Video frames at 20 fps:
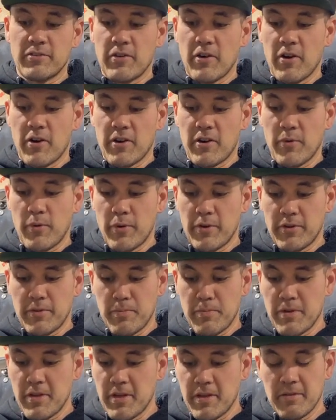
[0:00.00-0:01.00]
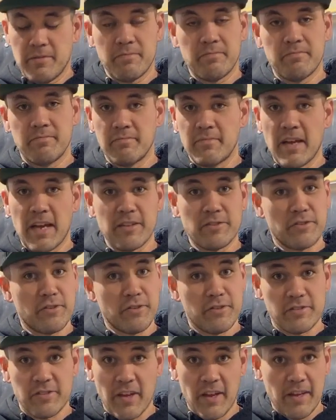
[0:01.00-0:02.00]
are going to be as
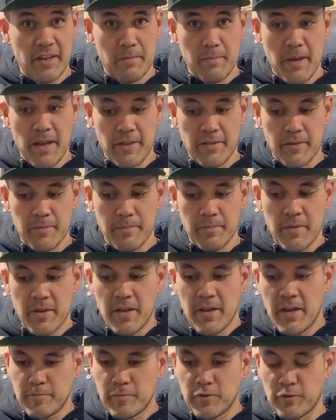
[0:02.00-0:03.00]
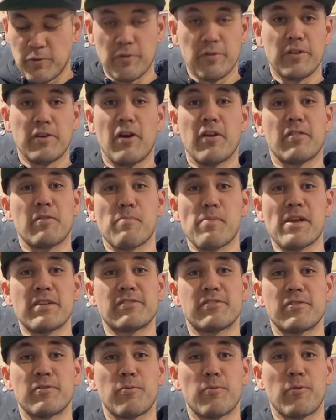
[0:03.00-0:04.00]
good as I can make them. I'm certainly not the
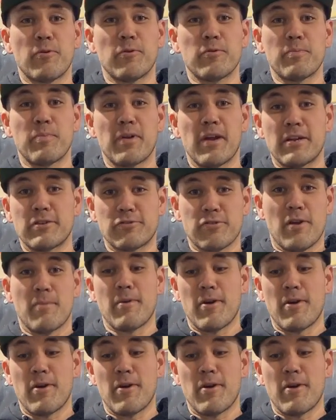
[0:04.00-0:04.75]
best in the world, but I try my